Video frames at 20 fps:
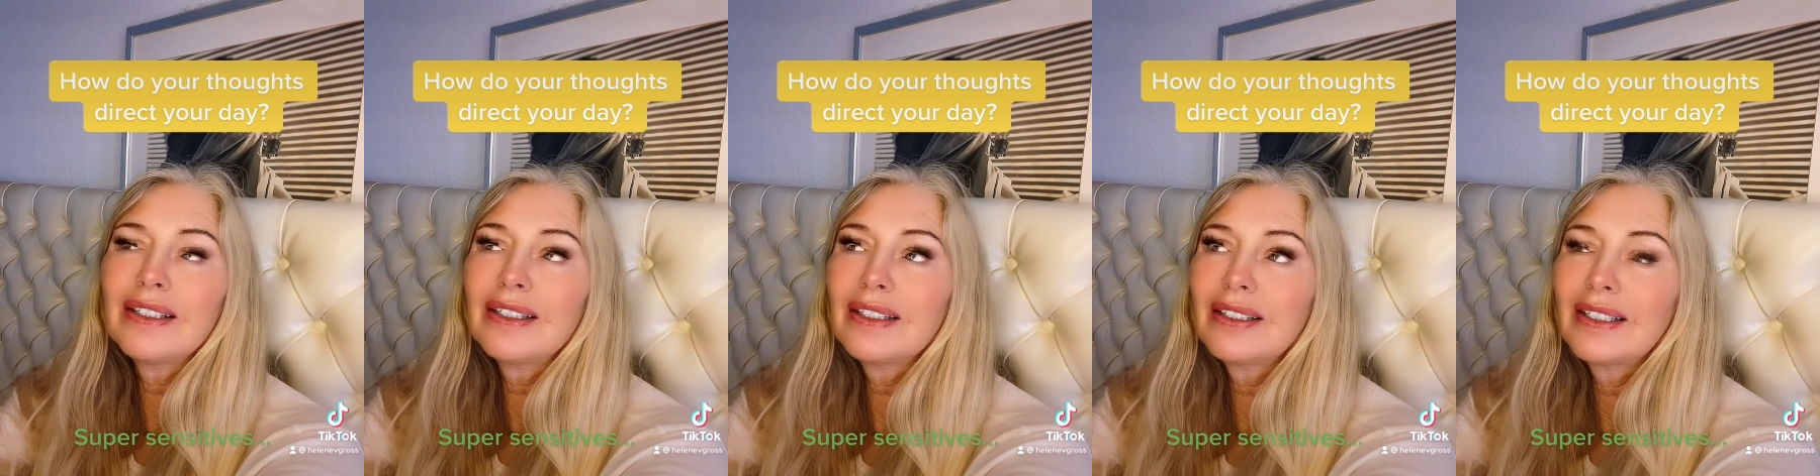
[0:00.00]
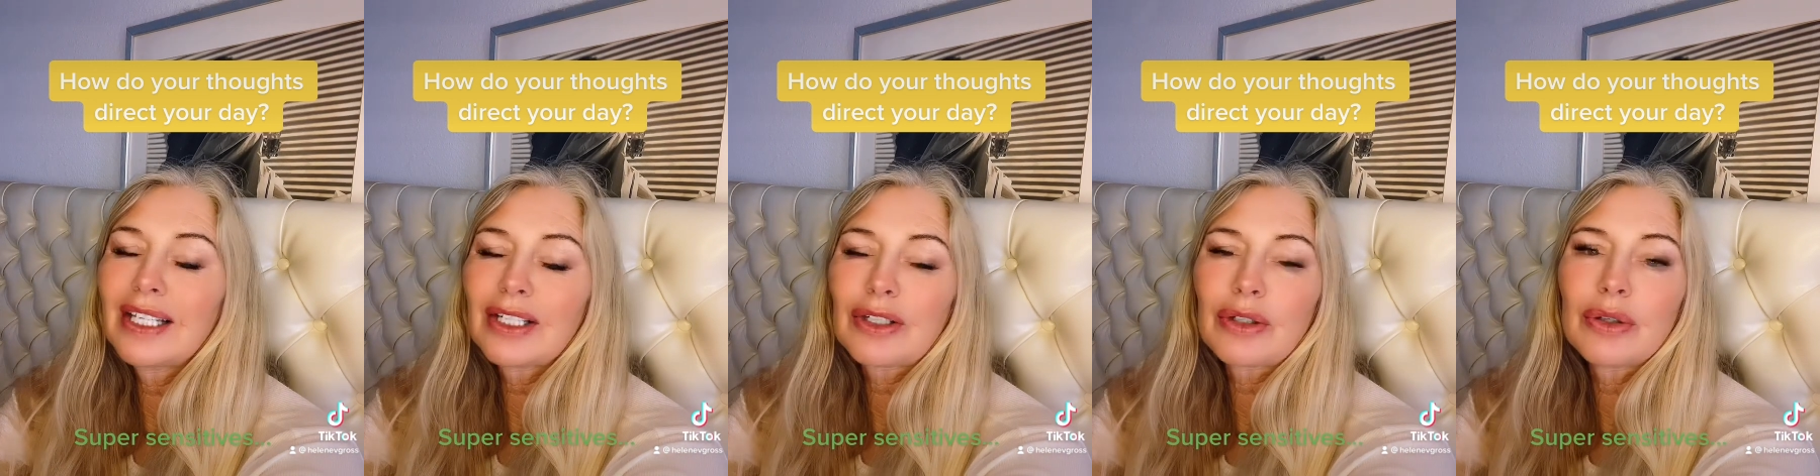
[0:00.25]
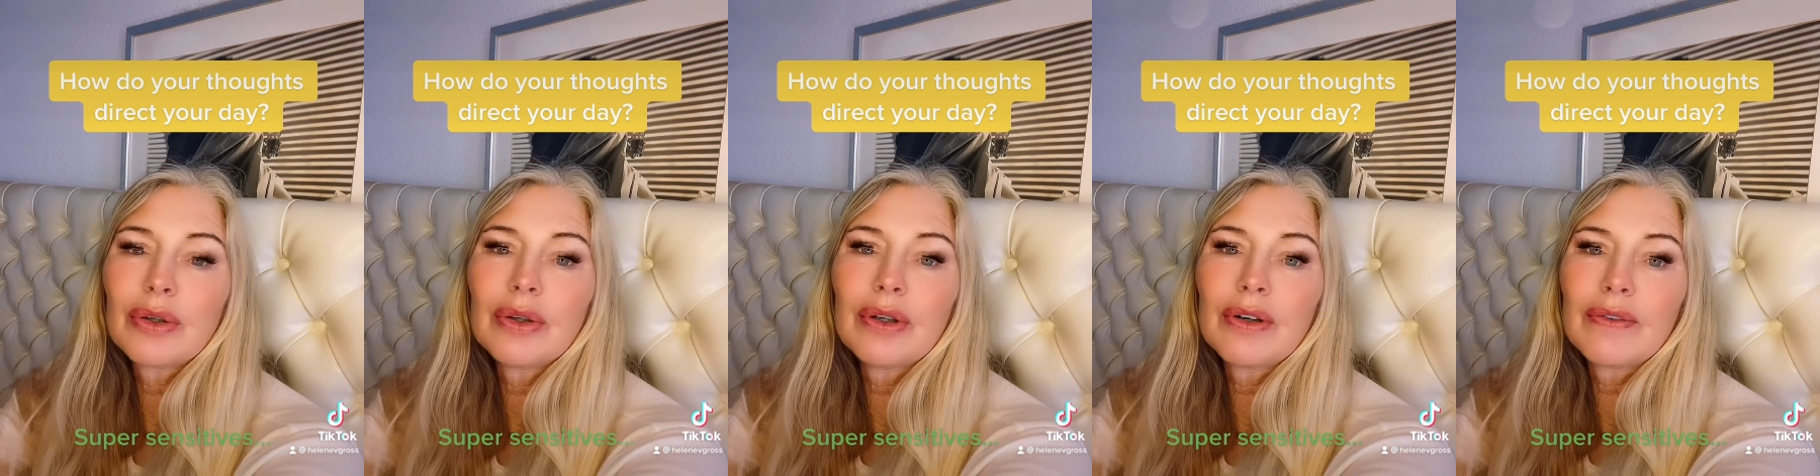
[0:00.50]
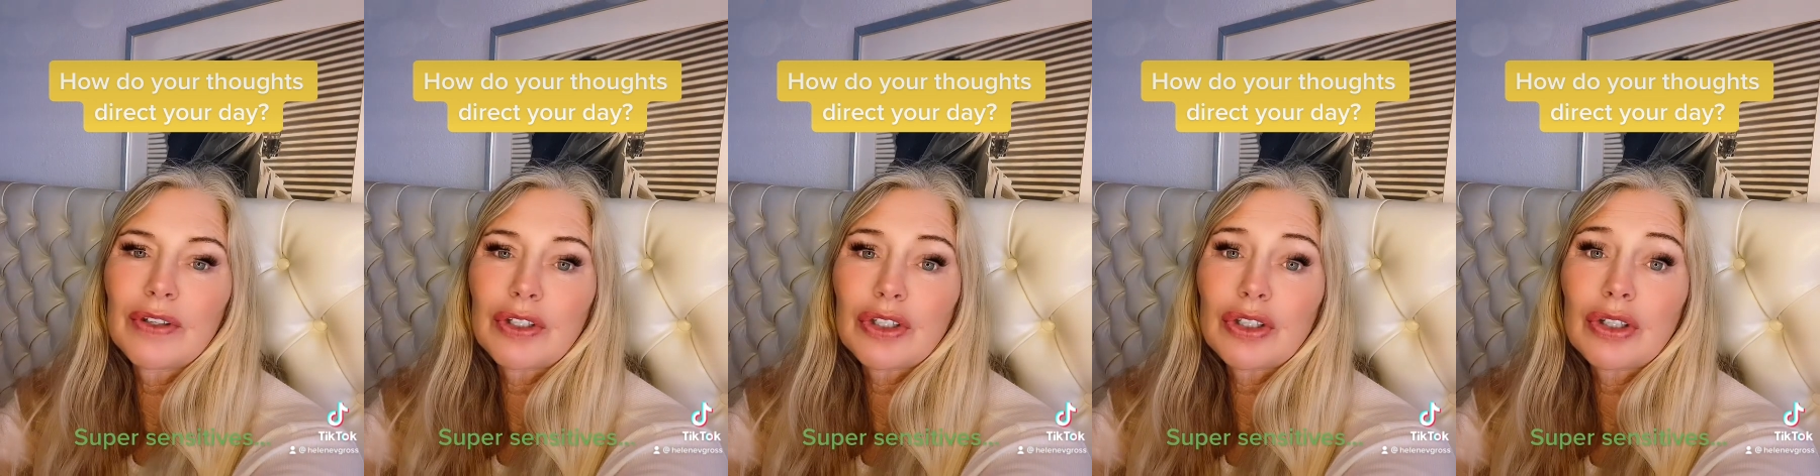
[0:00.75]
let go
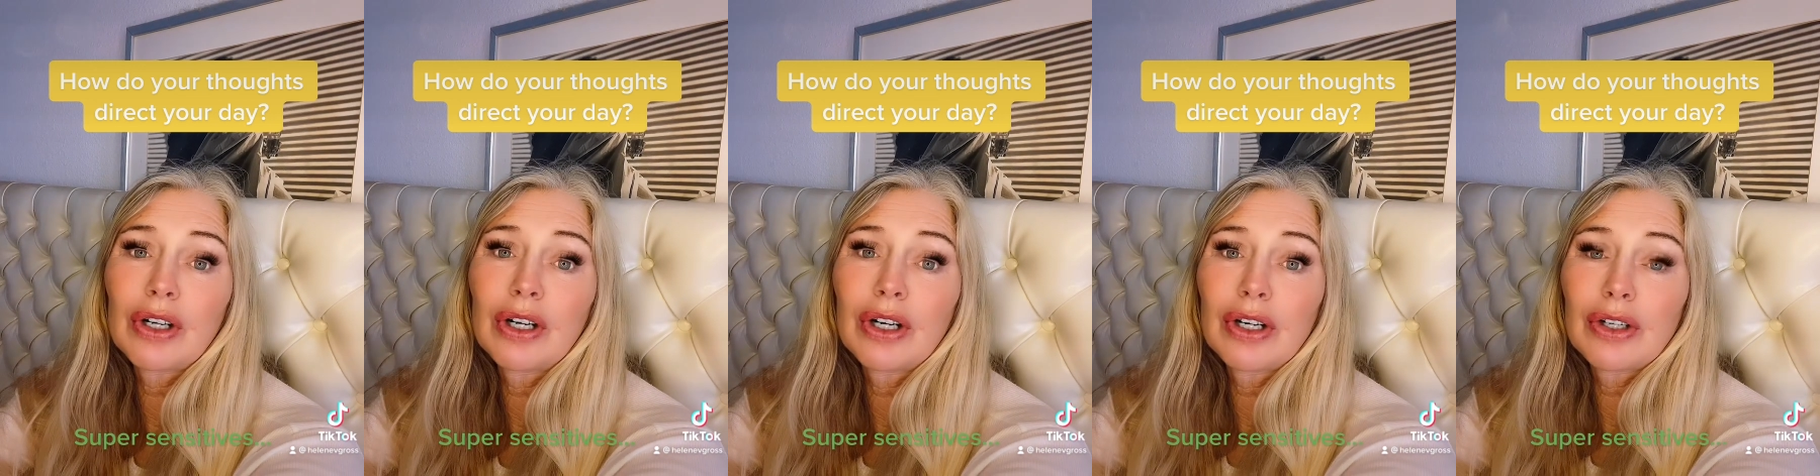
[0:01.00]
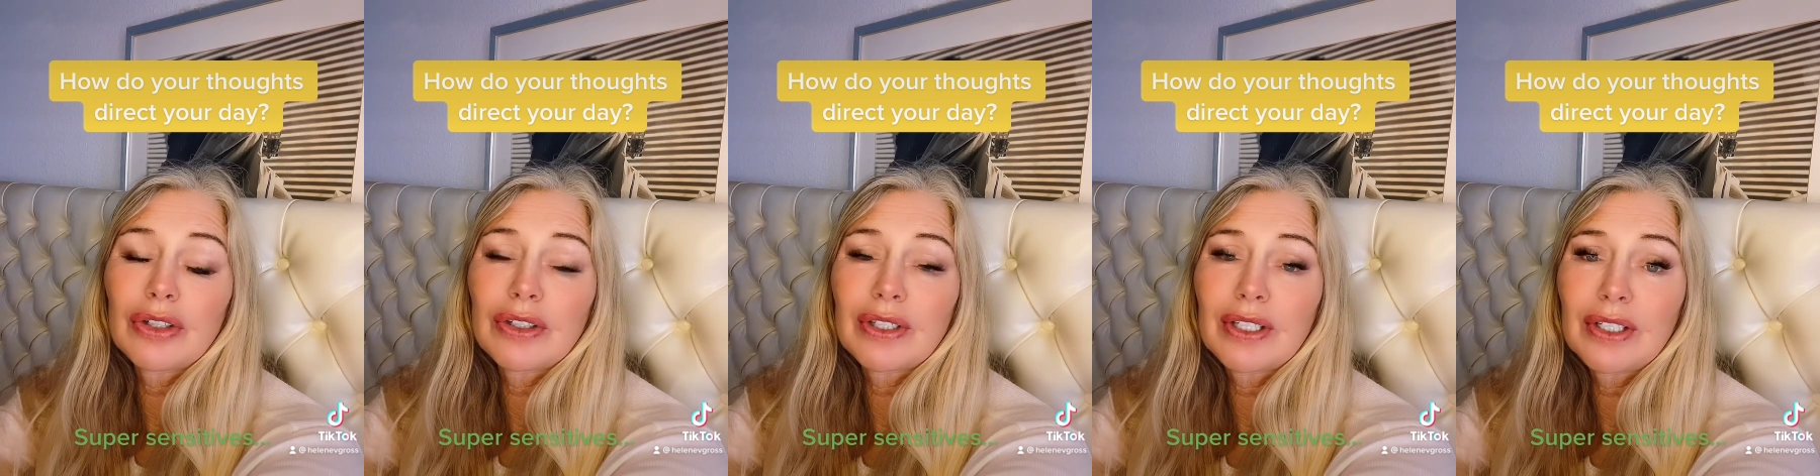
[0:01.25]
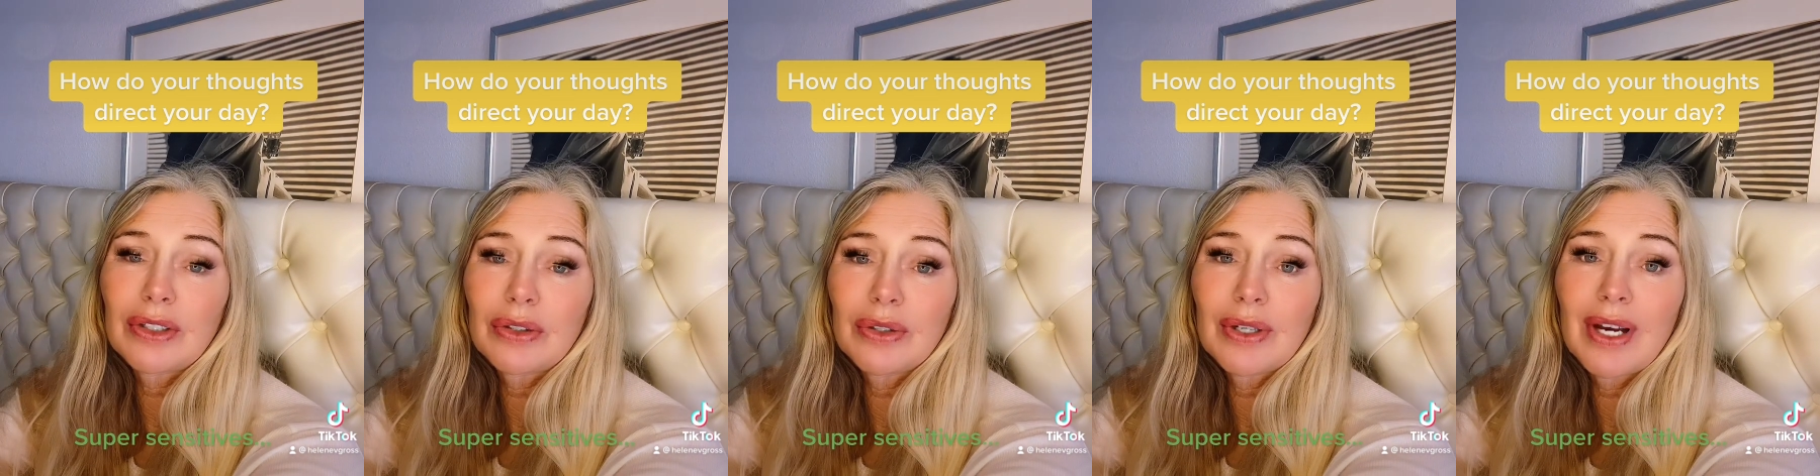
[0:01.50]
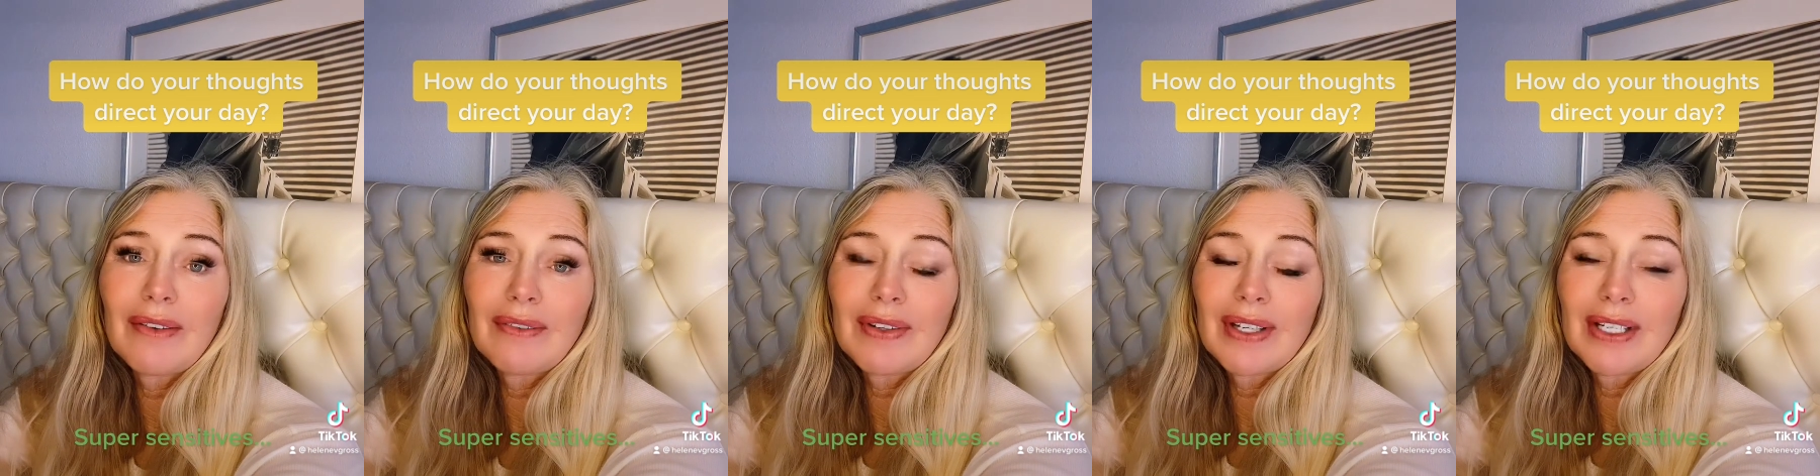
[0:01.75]
of the charge that you
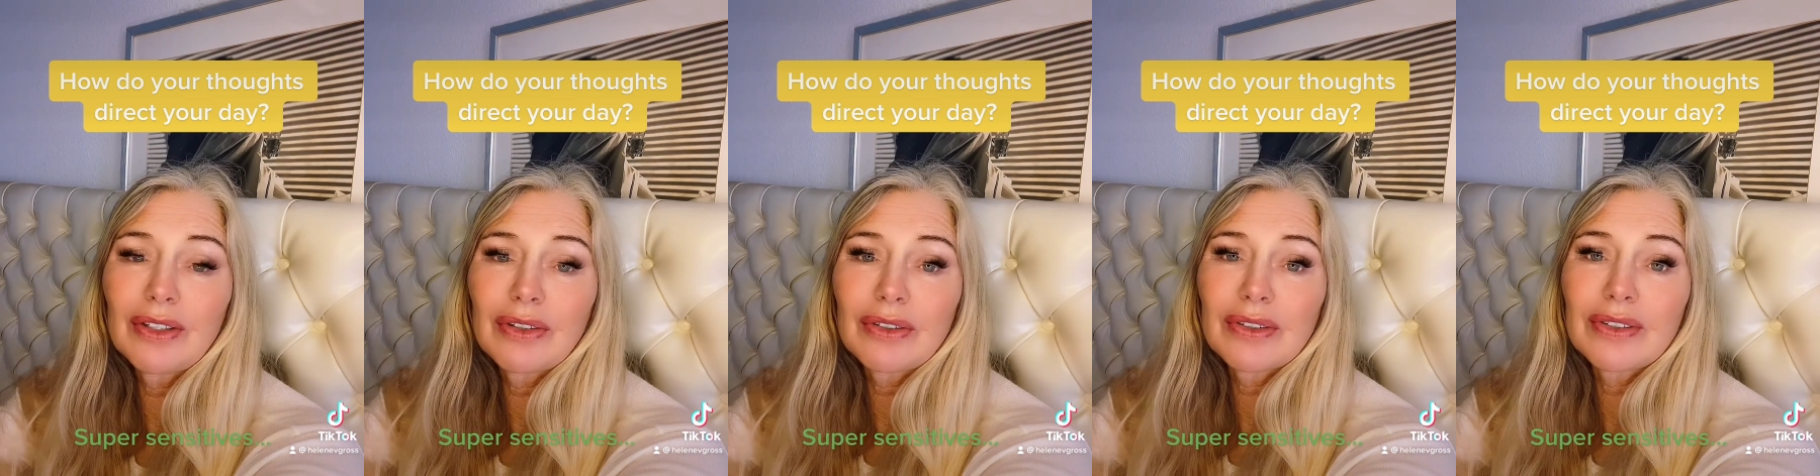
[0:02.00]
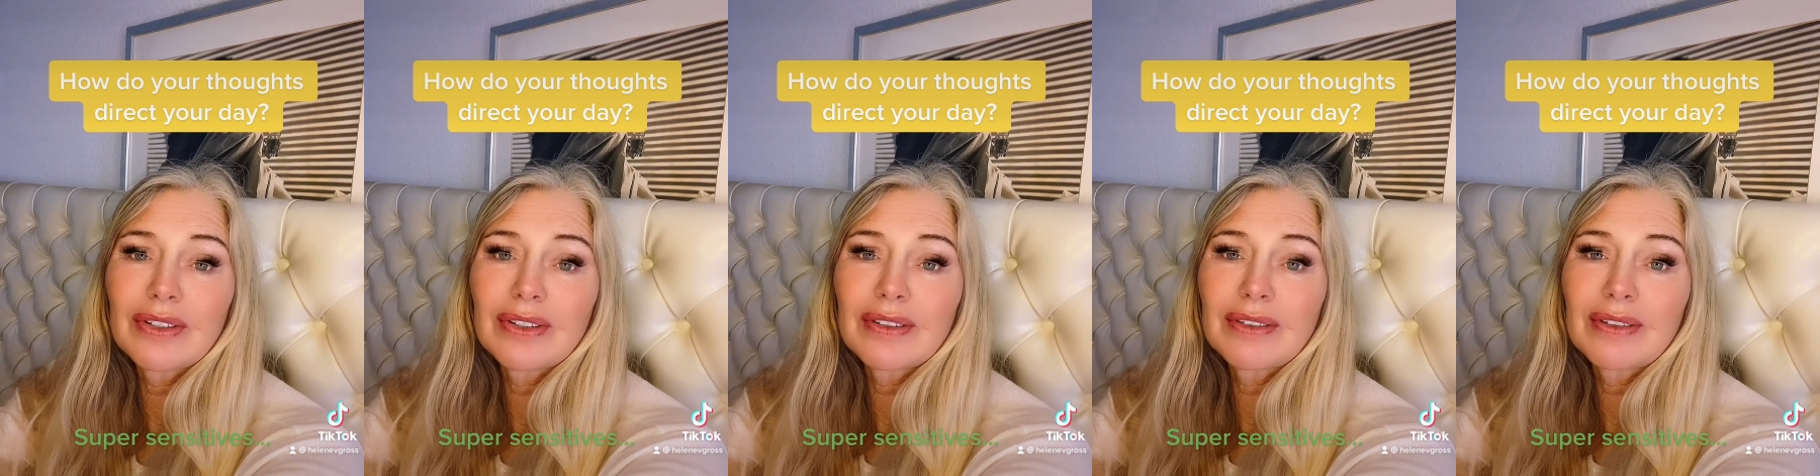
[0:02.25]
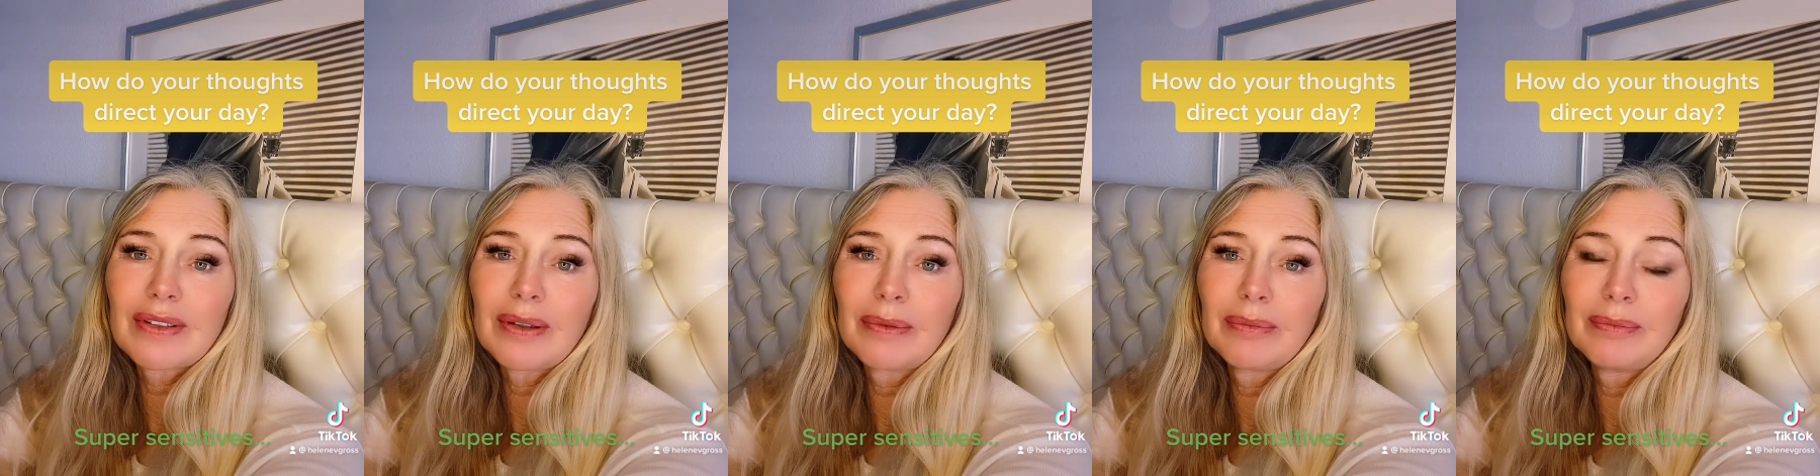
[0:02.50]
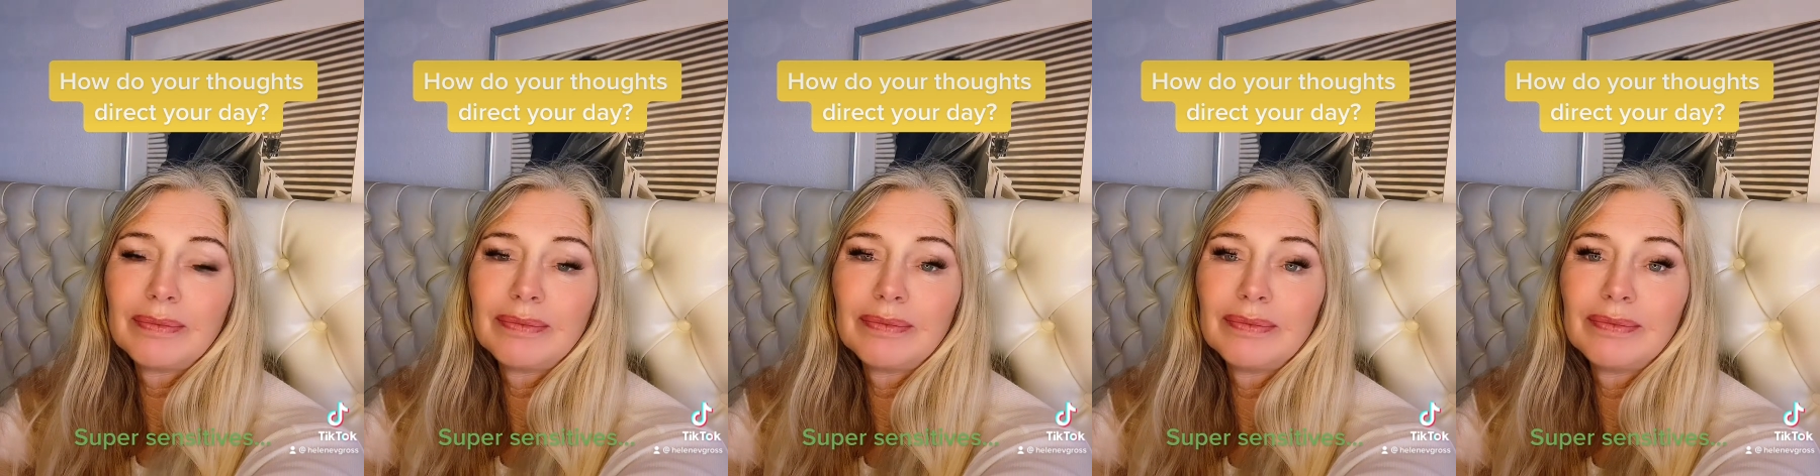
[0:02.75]
have in your system.